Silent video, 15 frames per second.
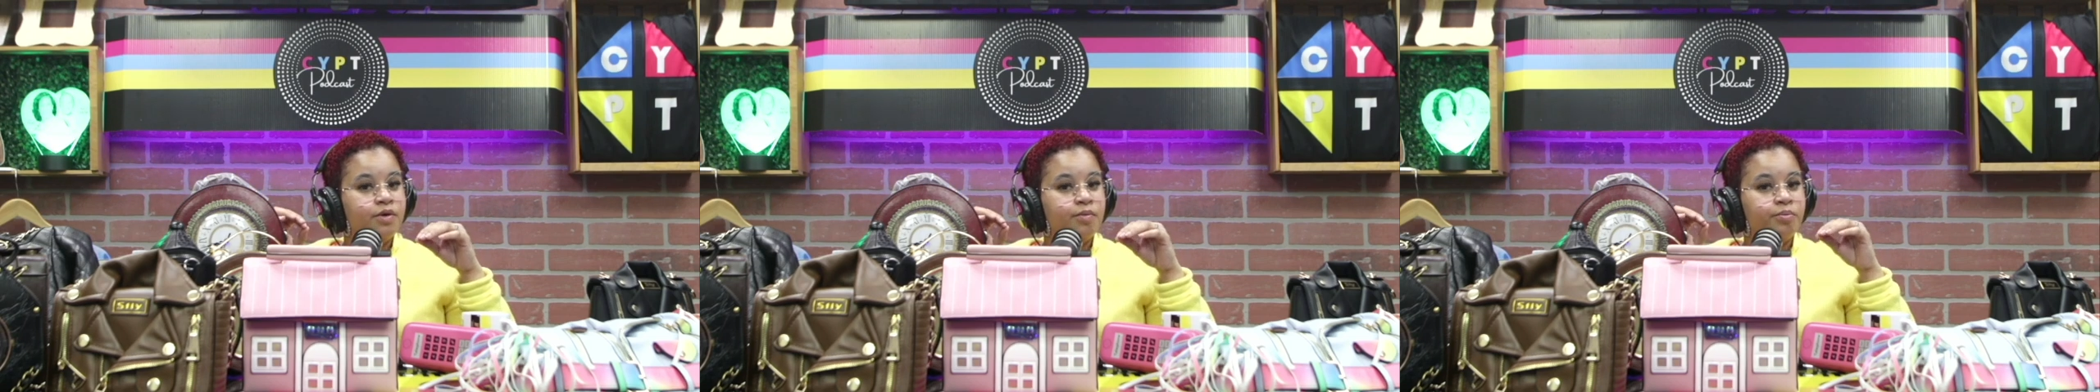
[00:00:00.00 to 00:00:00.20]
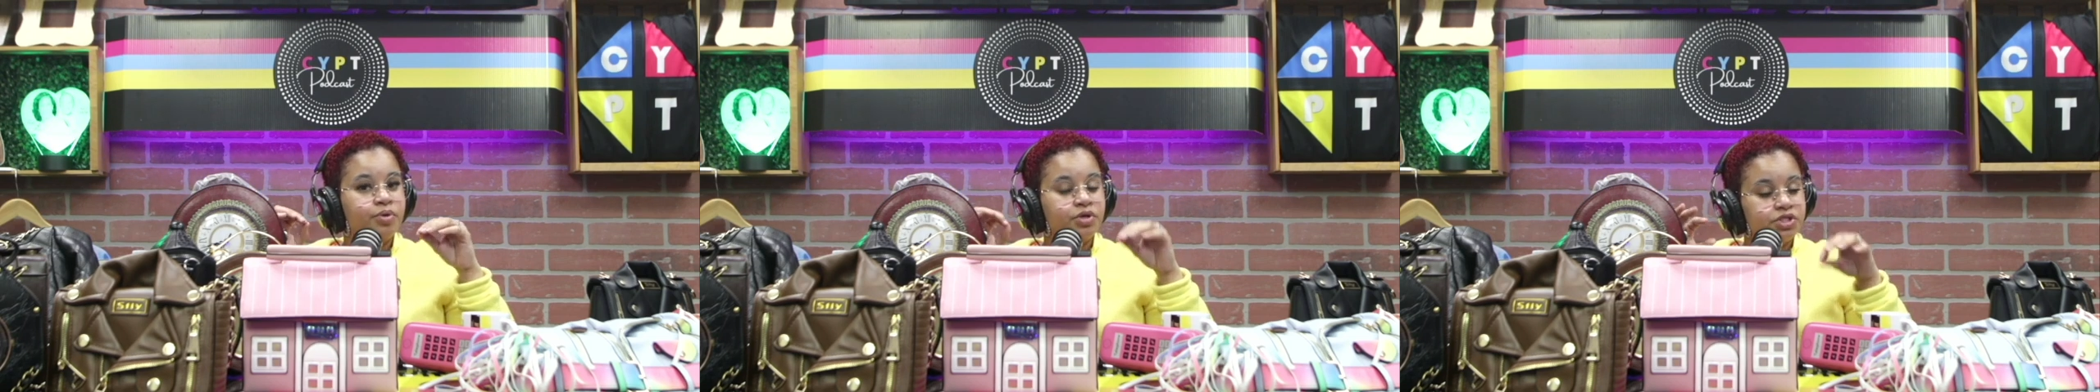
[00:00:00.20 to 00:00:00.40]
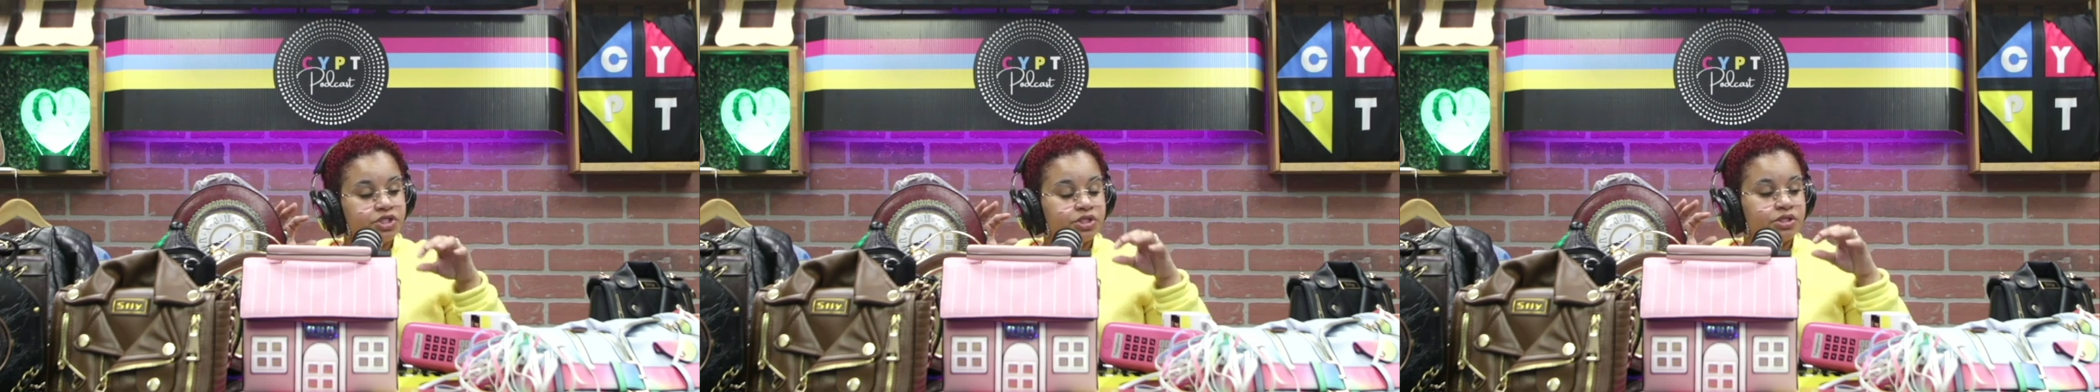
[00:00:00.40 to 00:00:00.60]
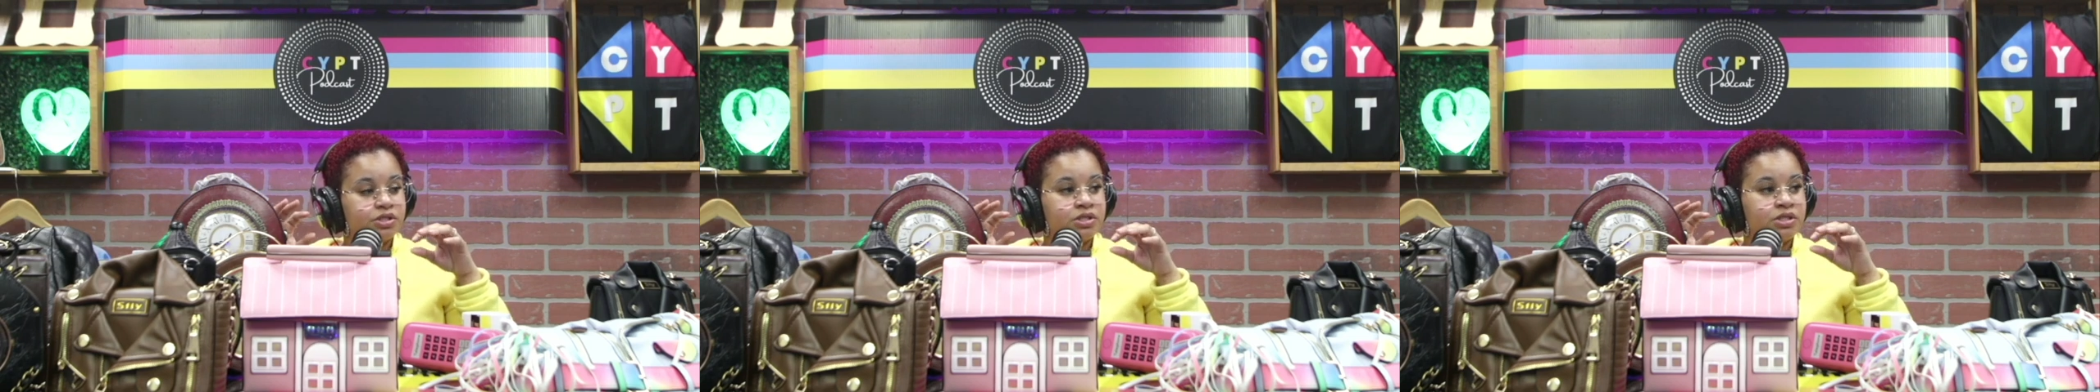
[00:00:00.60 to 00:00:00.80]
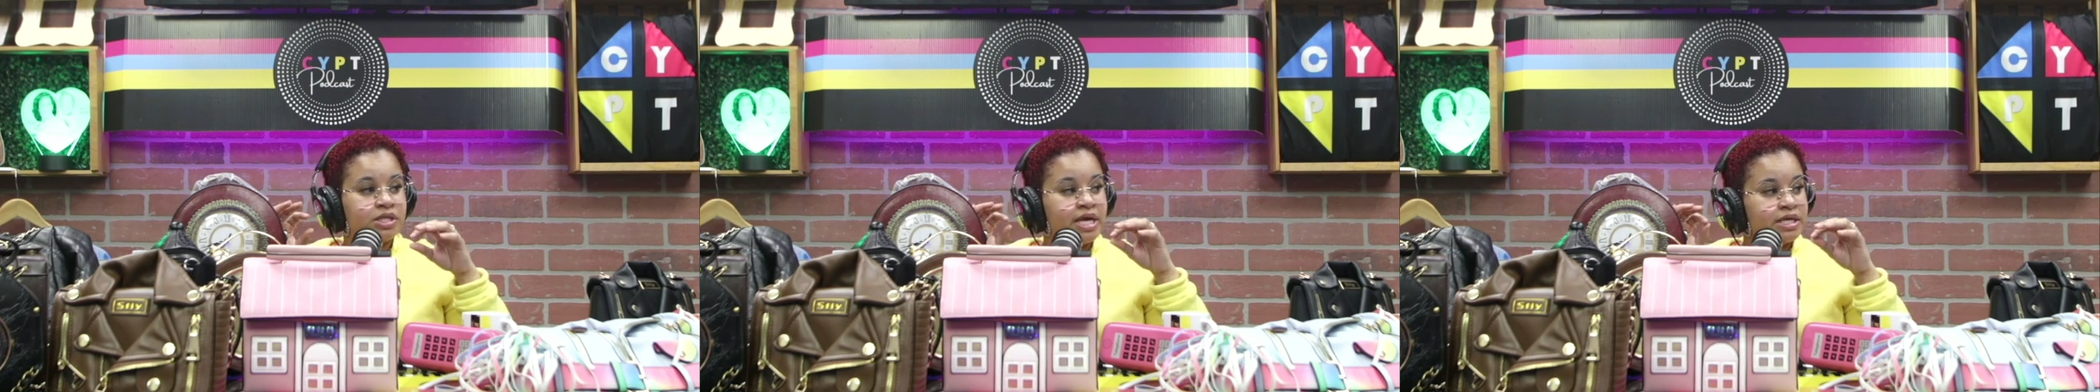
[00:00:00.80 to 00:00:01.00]
push
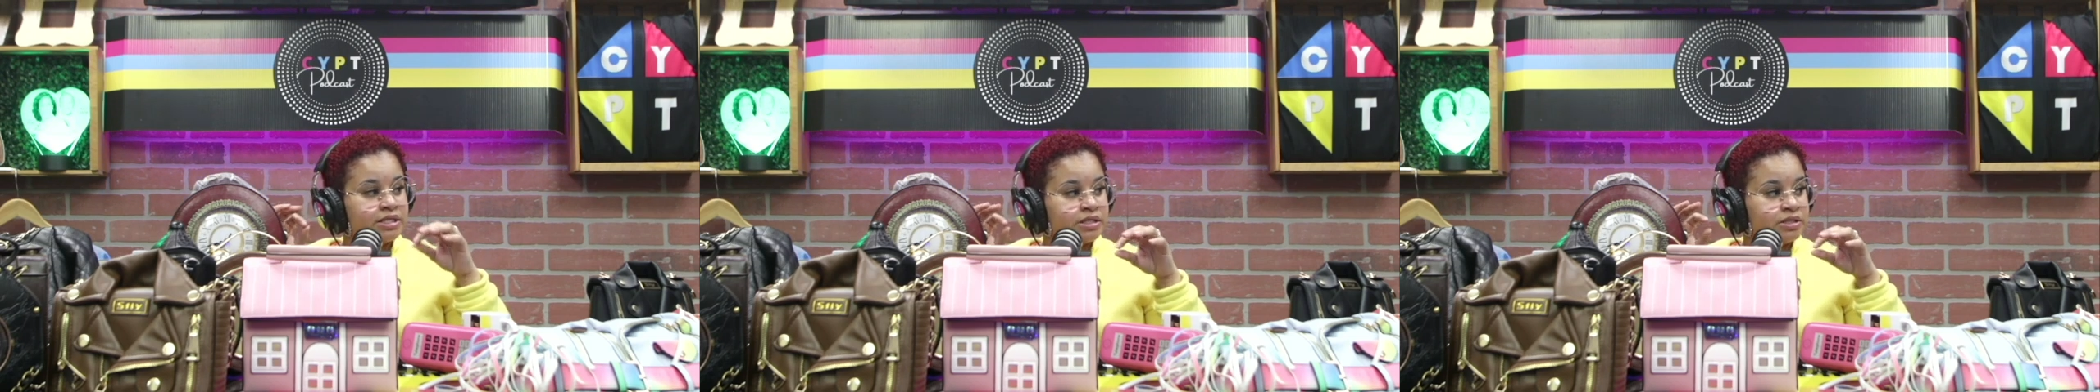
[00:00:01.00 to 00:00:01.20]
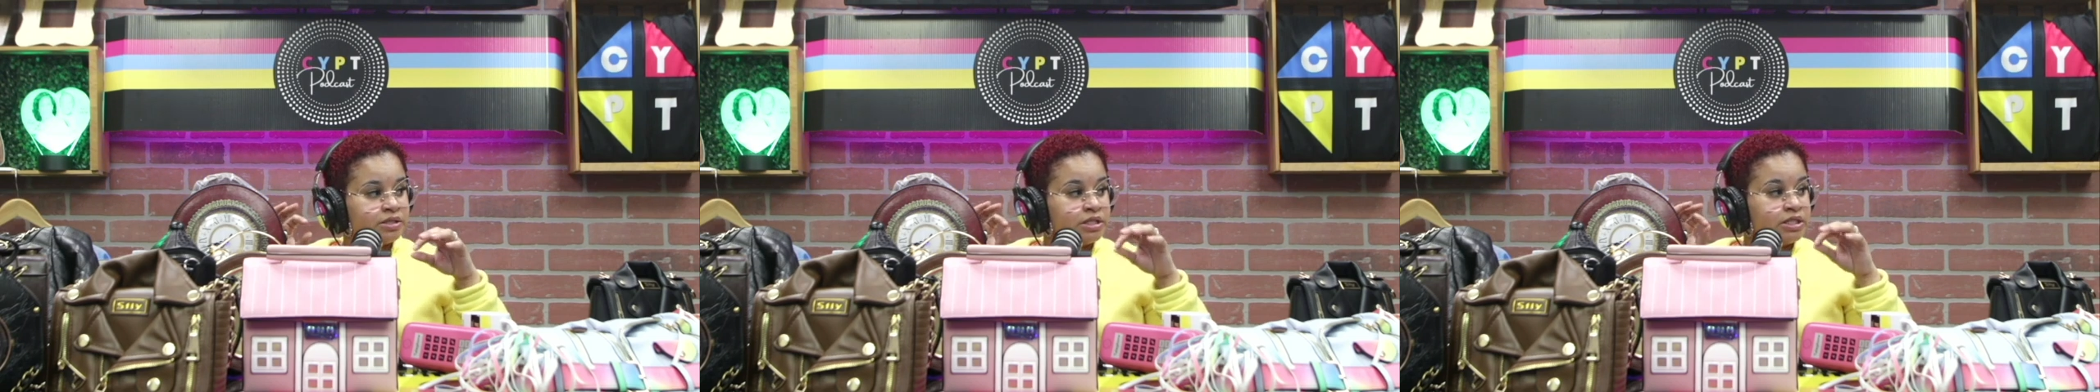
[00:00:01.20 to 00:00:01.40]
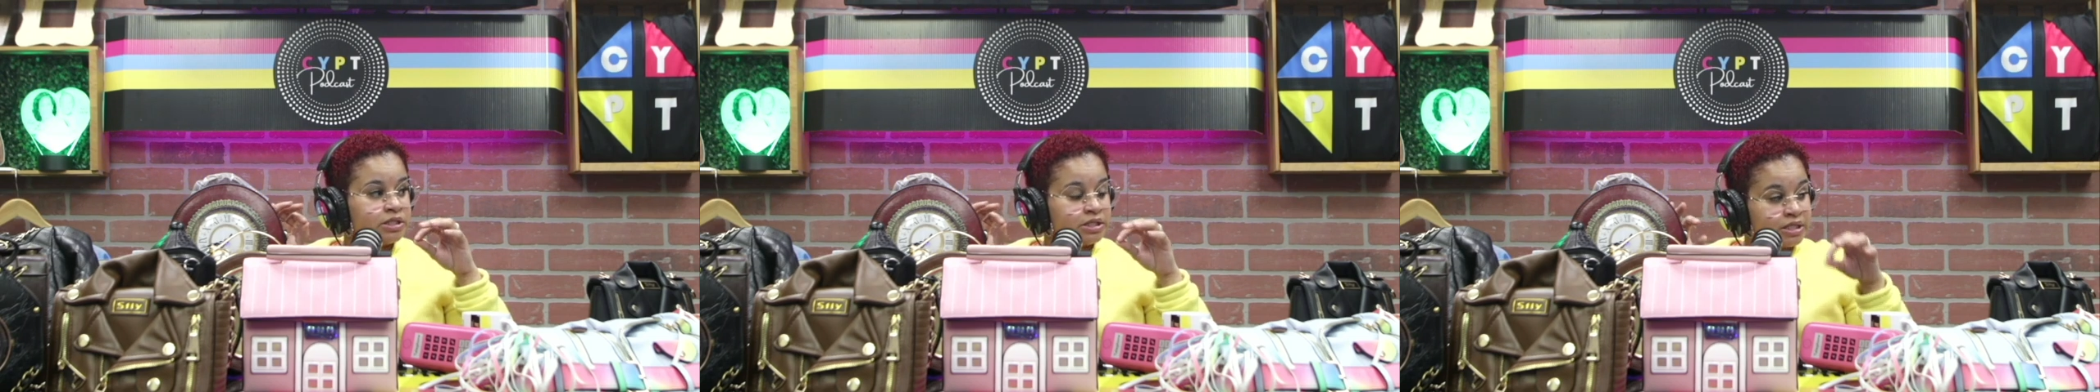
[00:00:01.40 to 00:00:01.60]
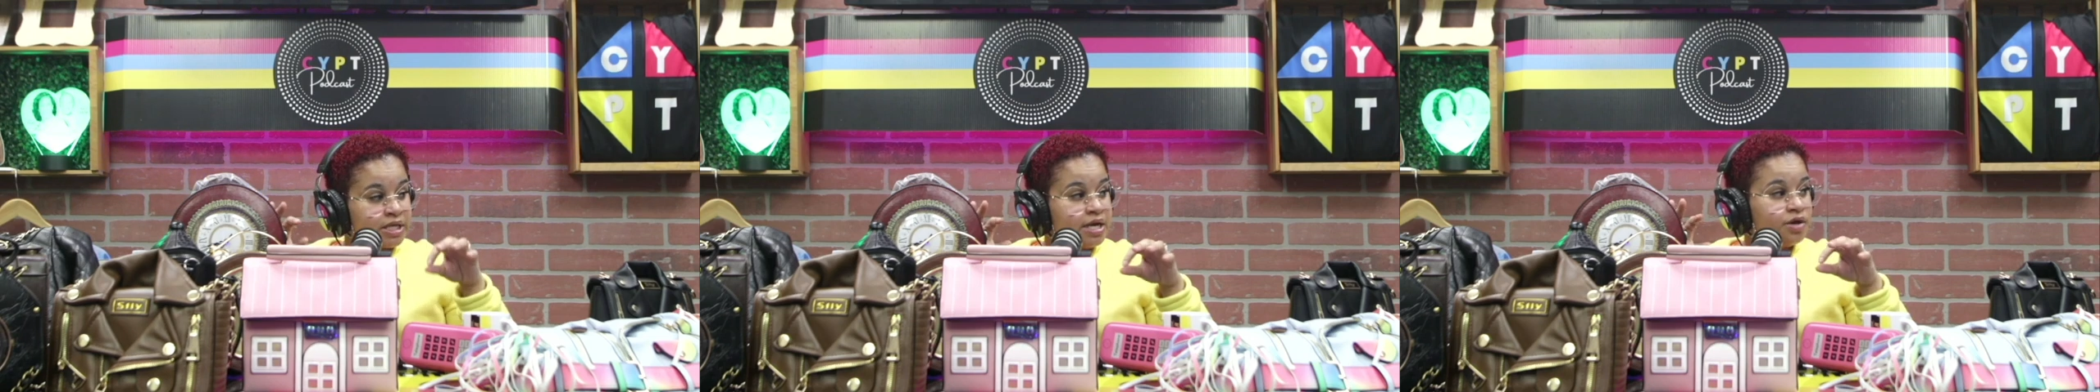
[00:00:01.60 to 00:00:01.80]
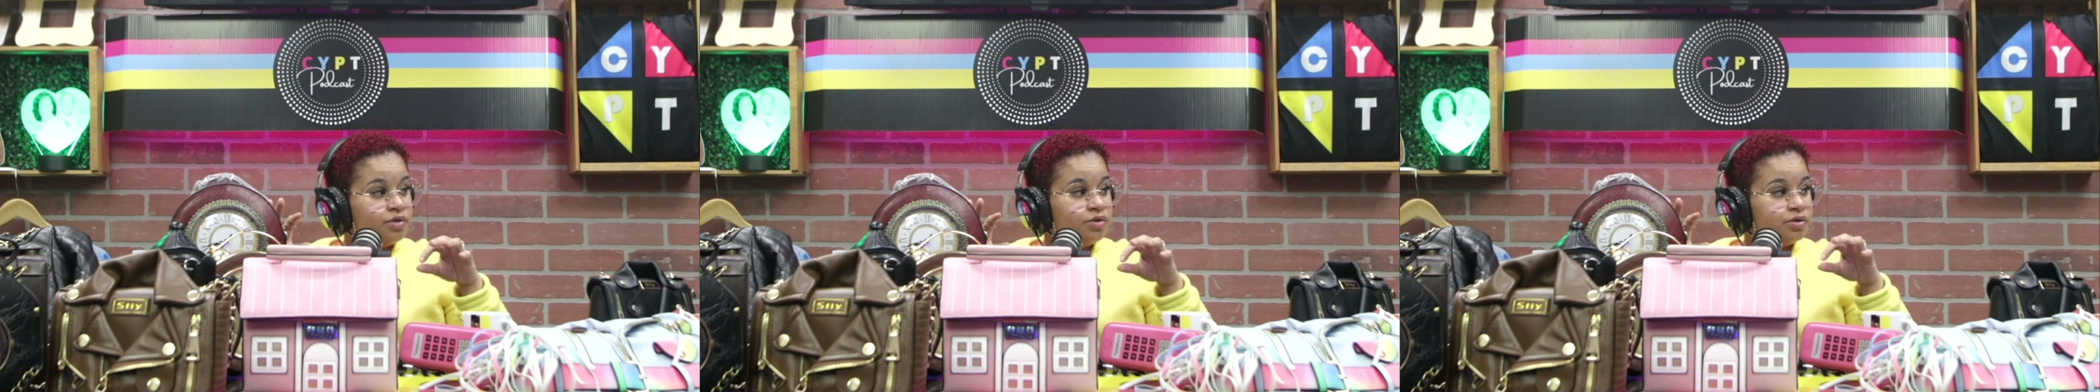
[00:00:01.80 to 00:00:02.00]
that the
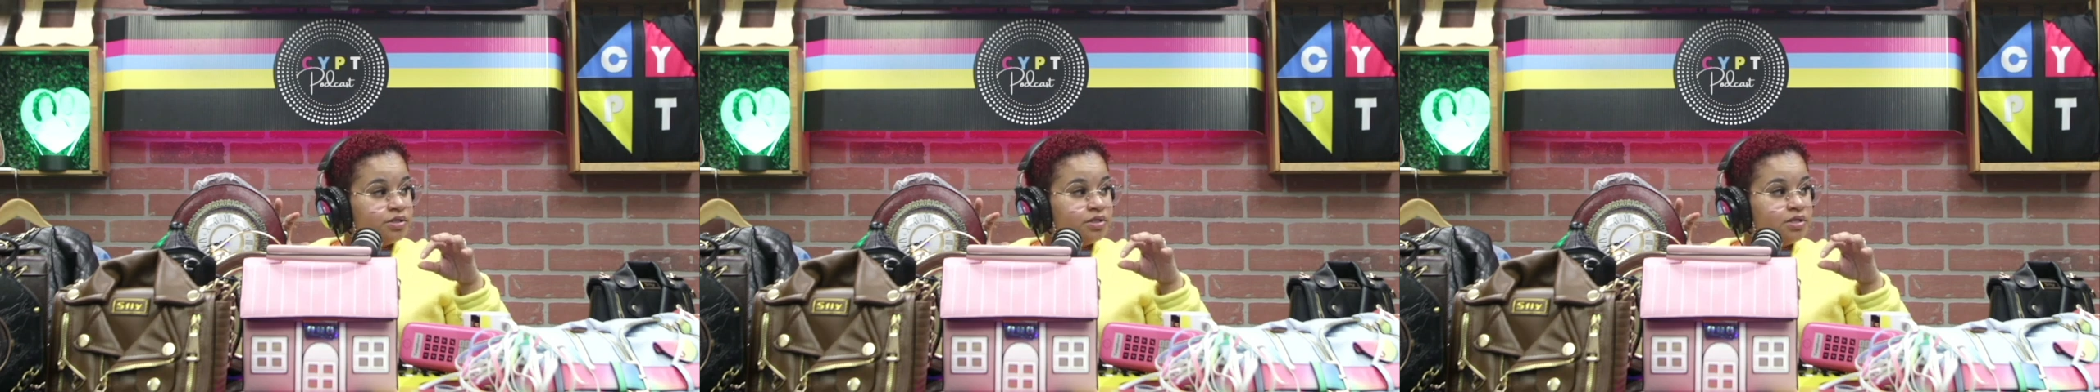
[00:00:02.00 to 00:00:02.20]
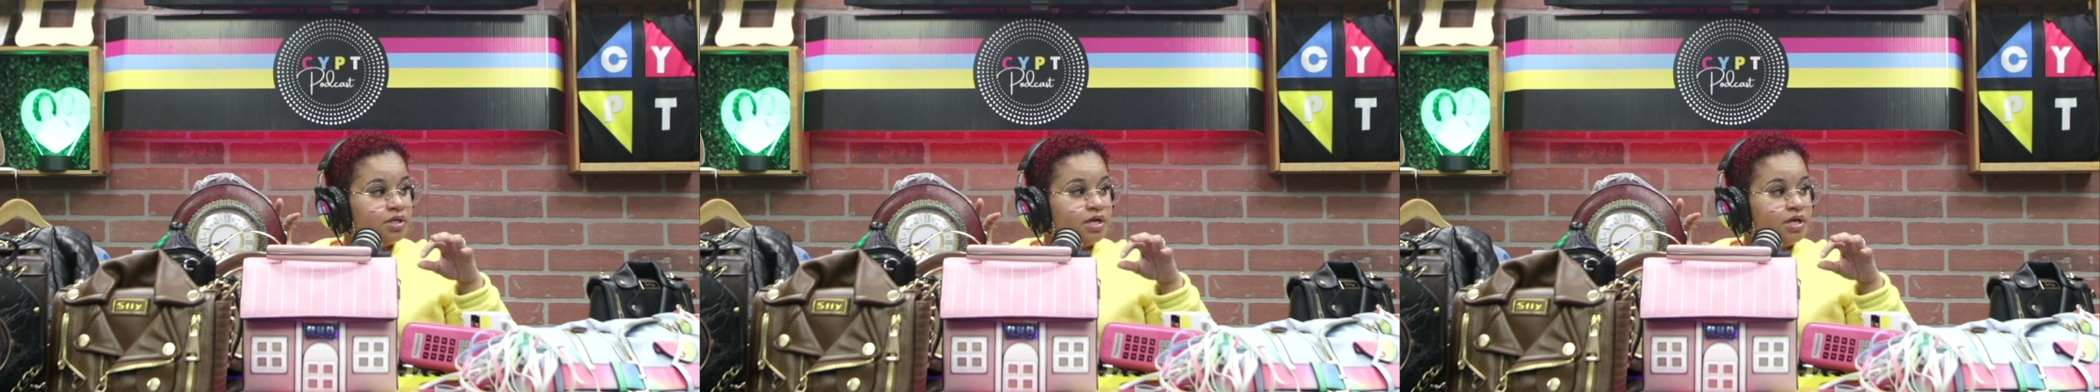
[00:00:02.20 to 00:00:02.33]
sales,